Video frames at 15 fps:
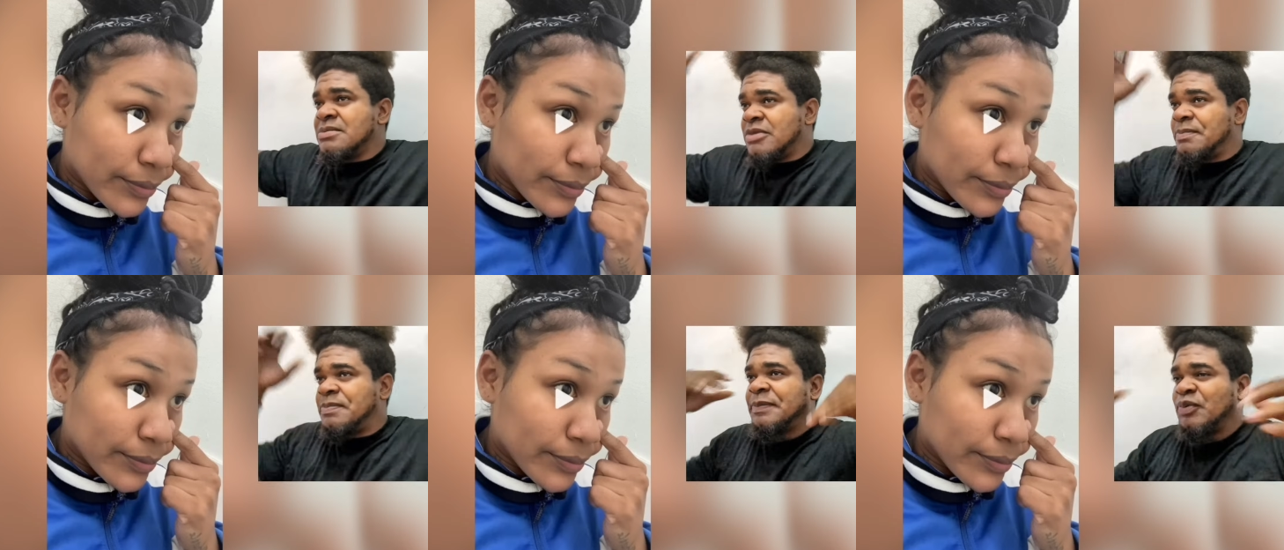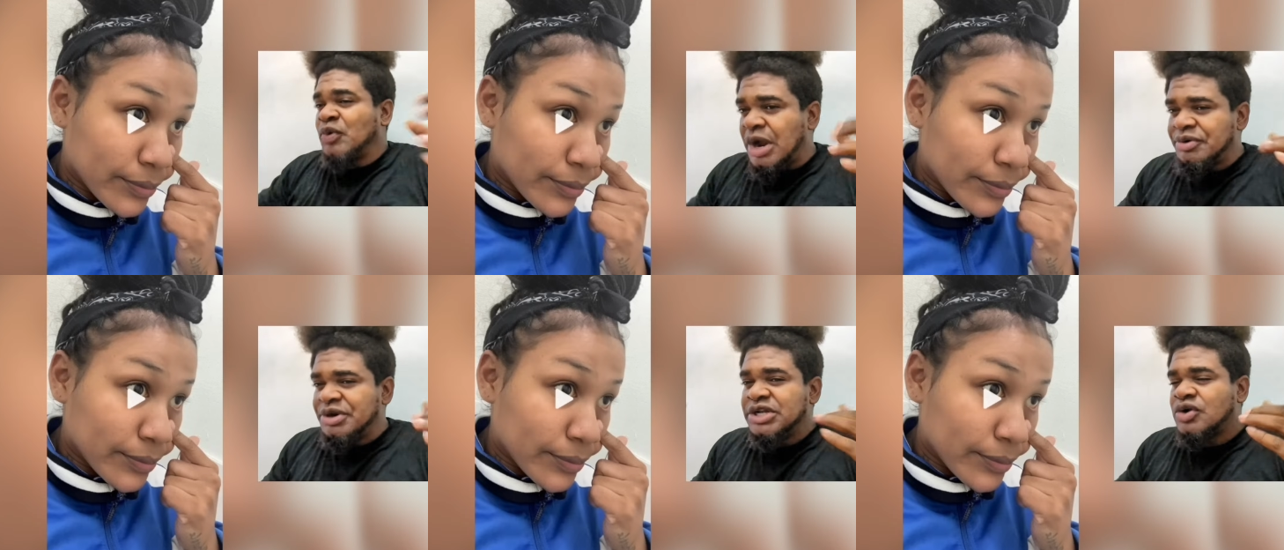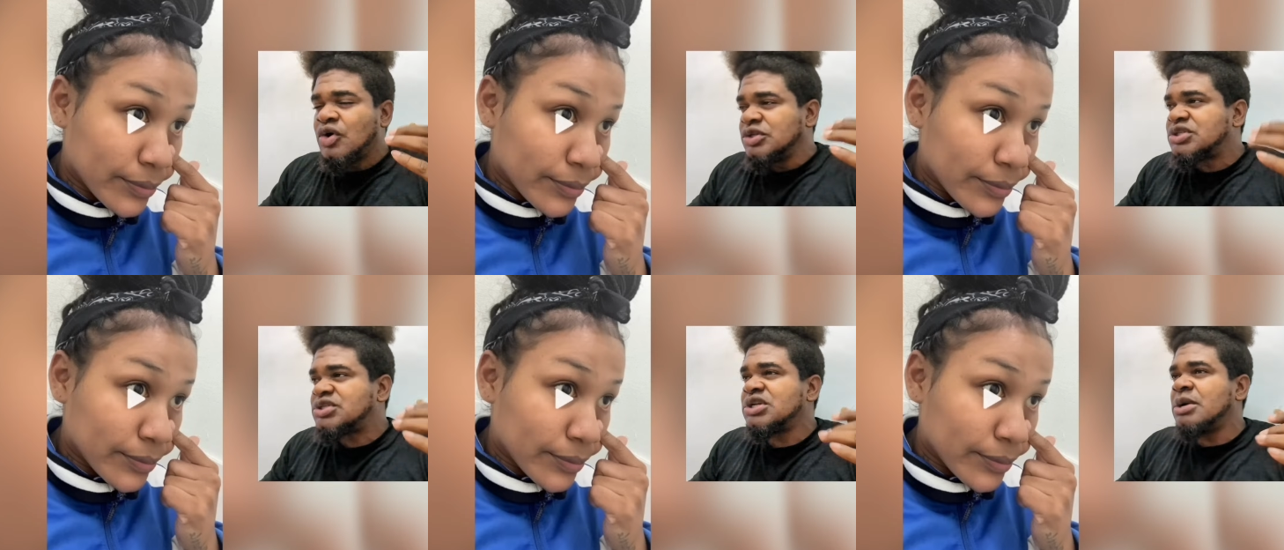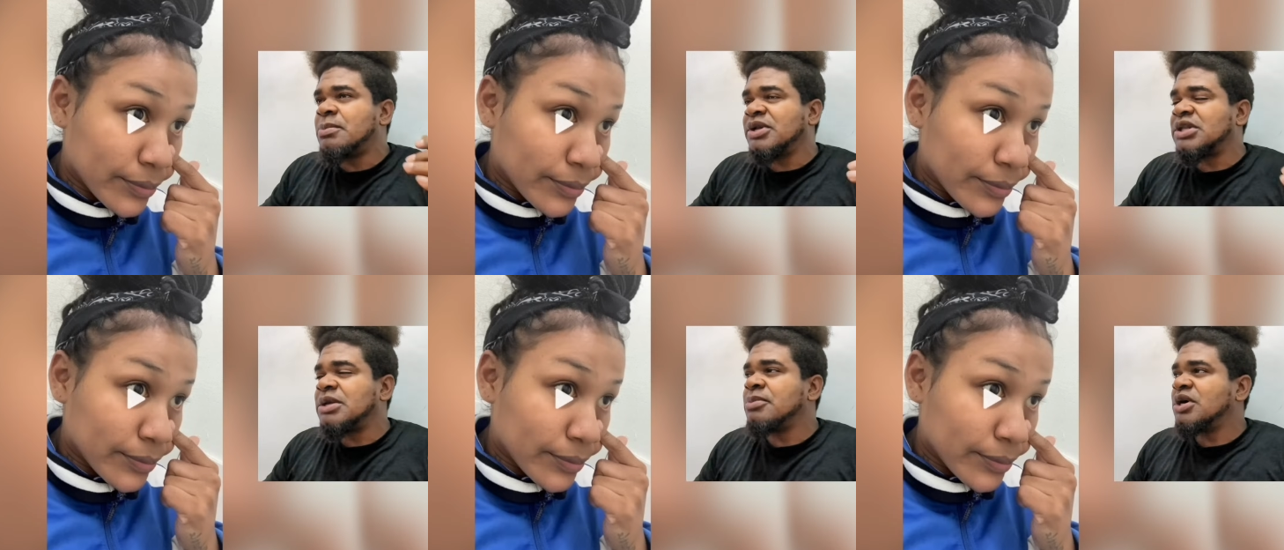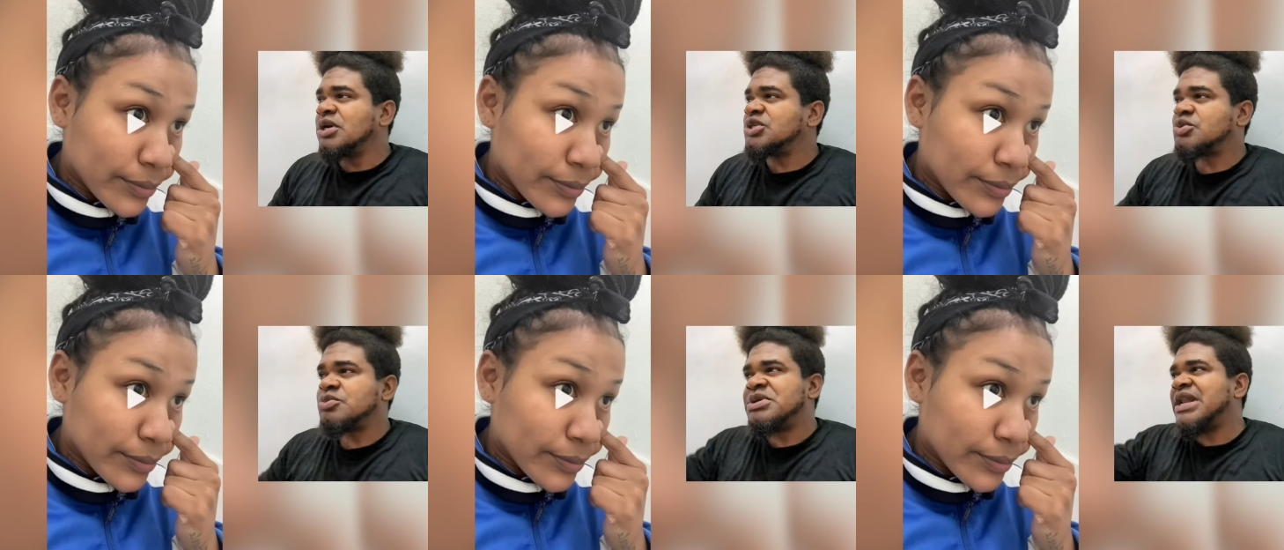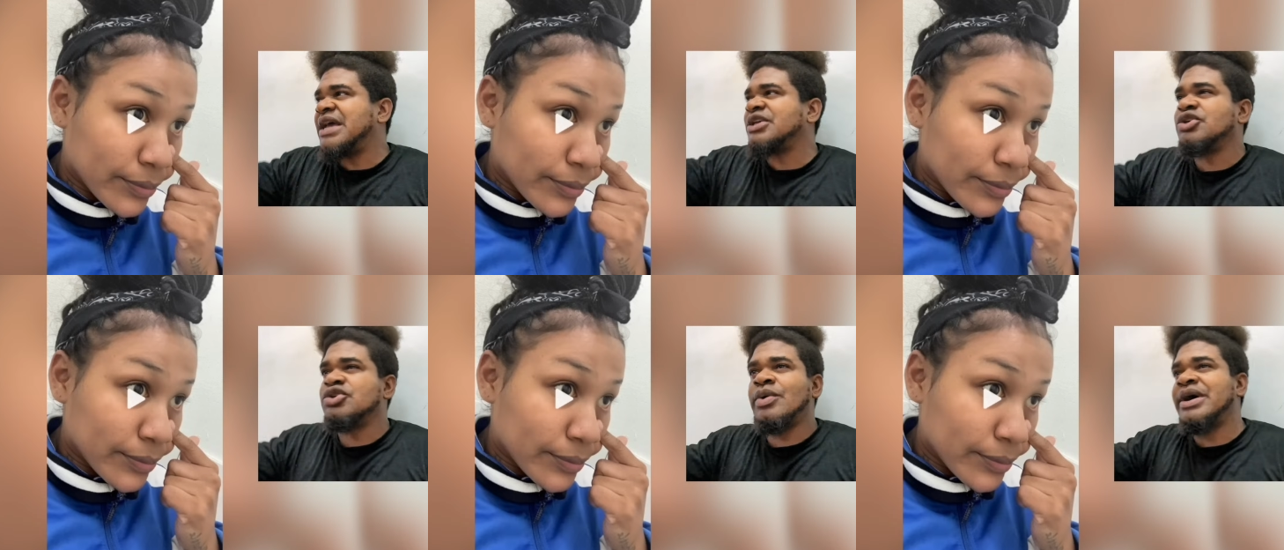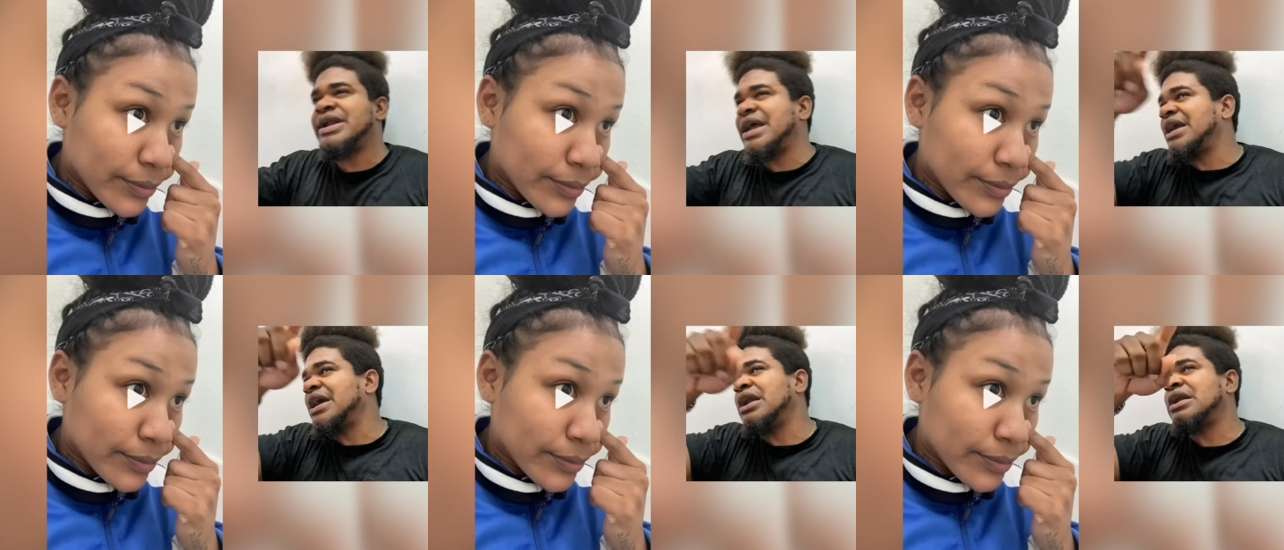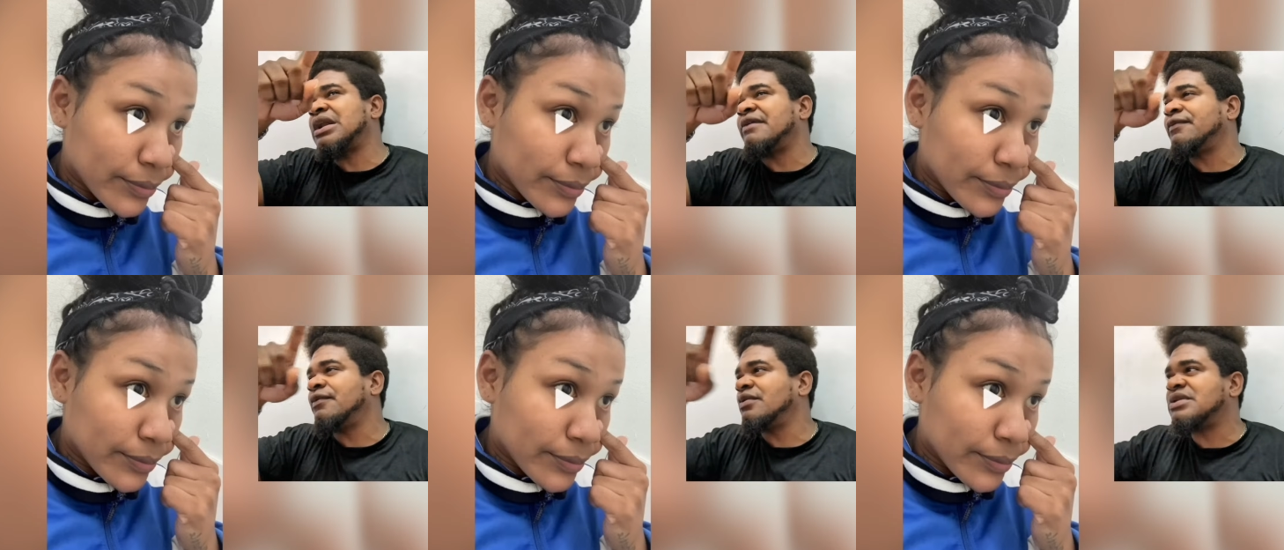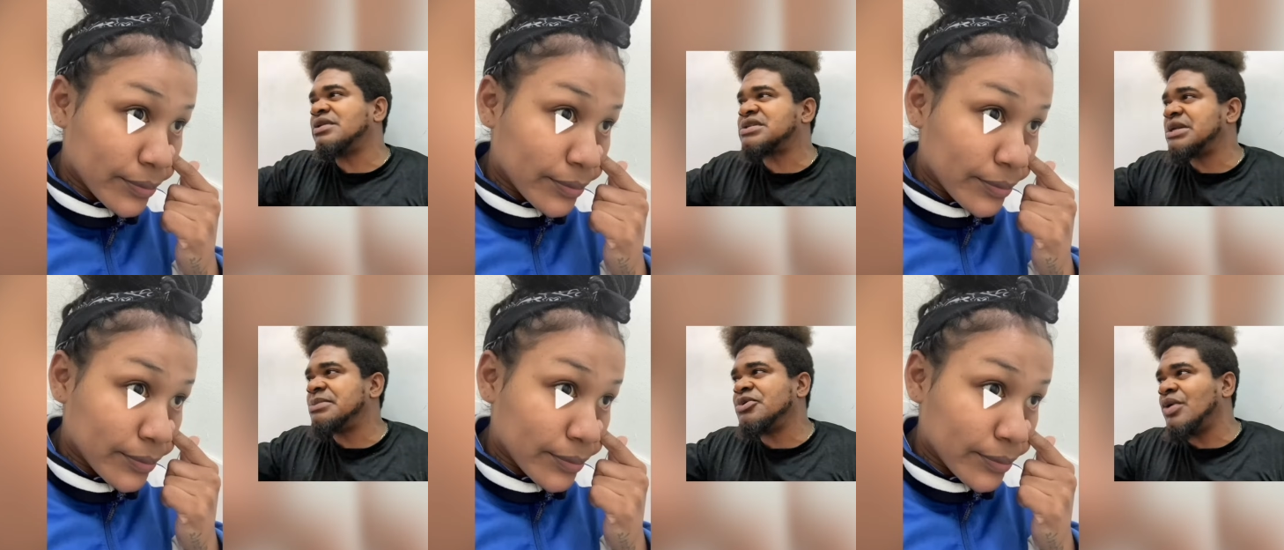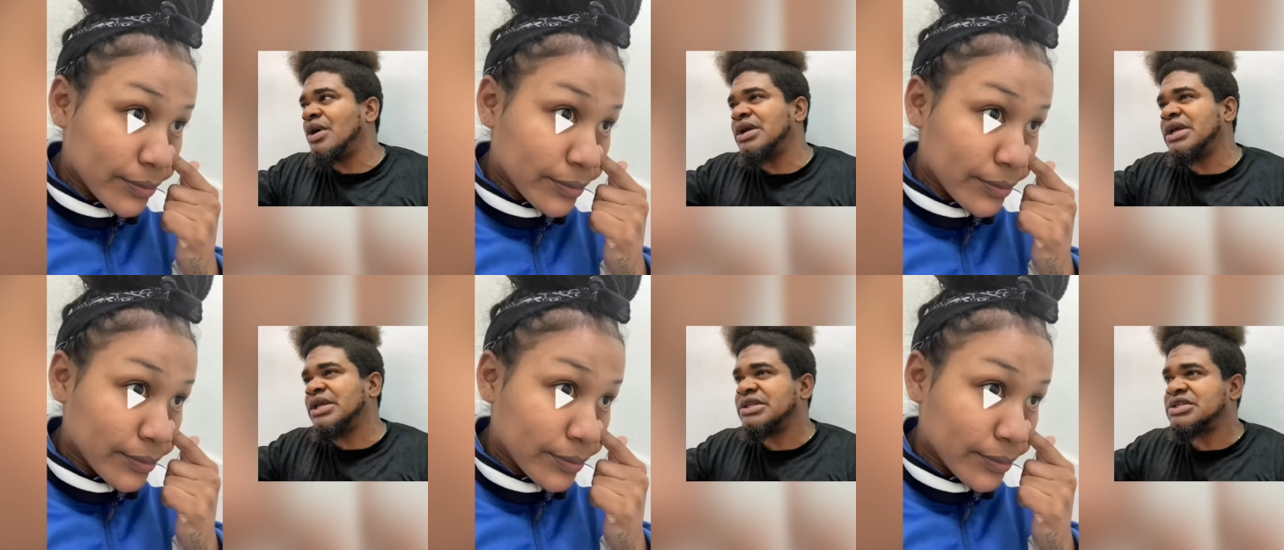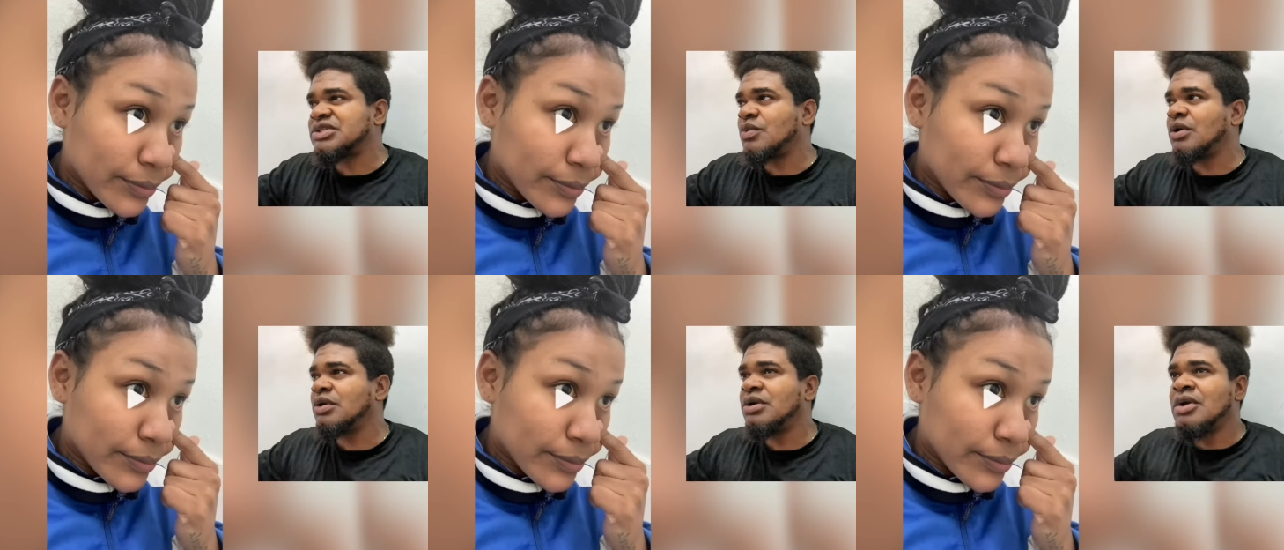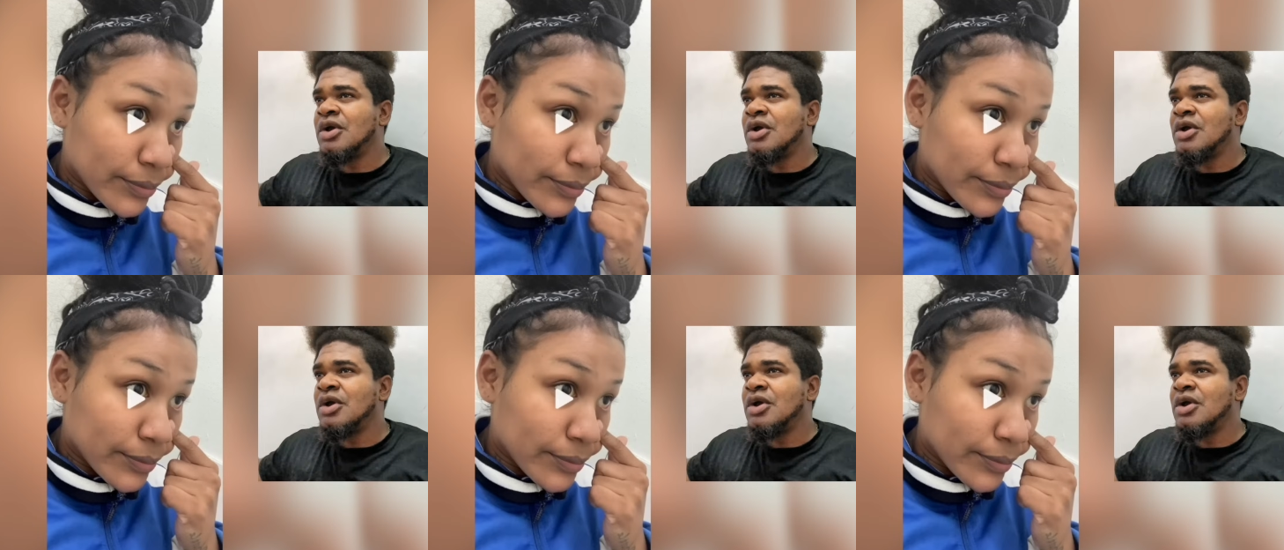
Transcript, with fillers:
Speaker 1: But people who are really concerned about the monies will be like, you know what? I cannot afford this. Let me go and get this one.